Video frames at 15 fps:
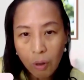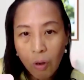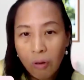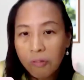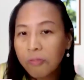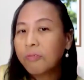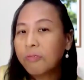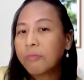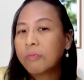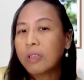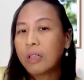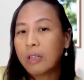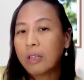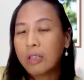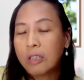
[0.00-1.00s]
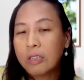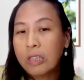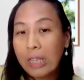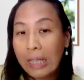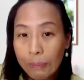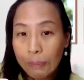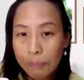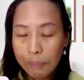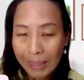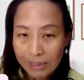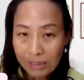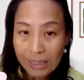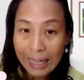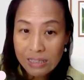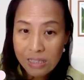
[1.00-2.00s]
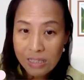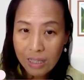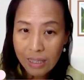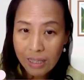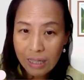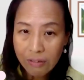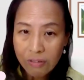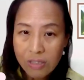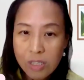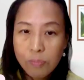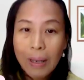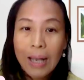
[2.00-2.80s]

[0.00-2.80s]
of the better cancer clearance,